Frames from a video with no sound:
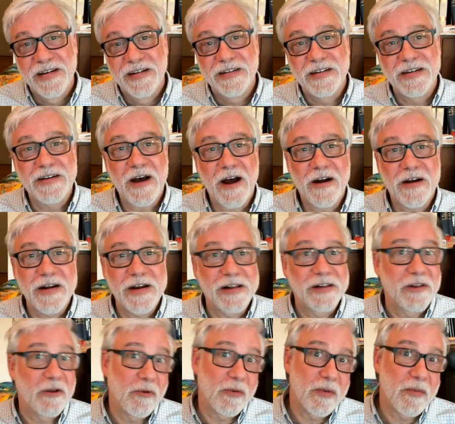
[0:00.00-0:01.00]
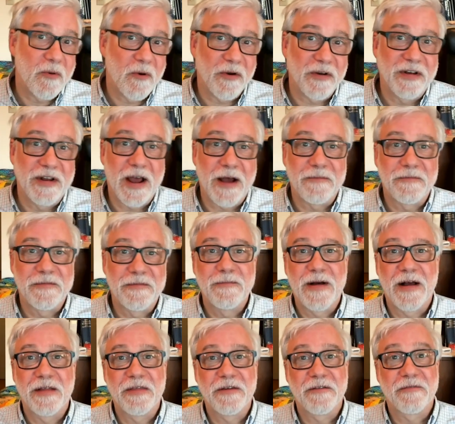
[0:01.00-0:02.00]
To talk in a little bit more depth
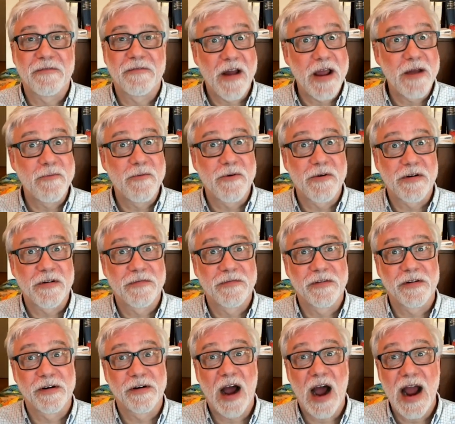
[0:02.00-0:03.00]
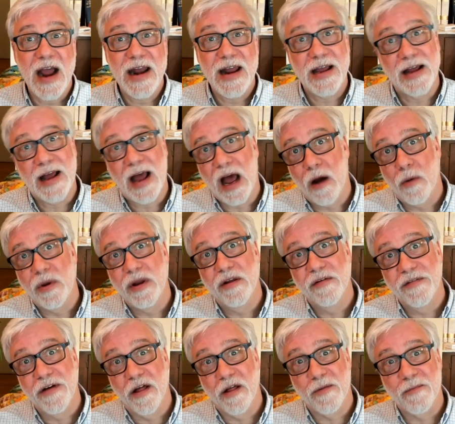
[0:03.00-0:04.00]
about the framework for guiding how we
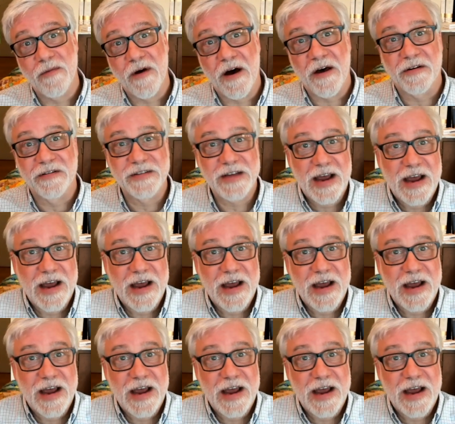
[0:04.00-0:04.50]
develop models,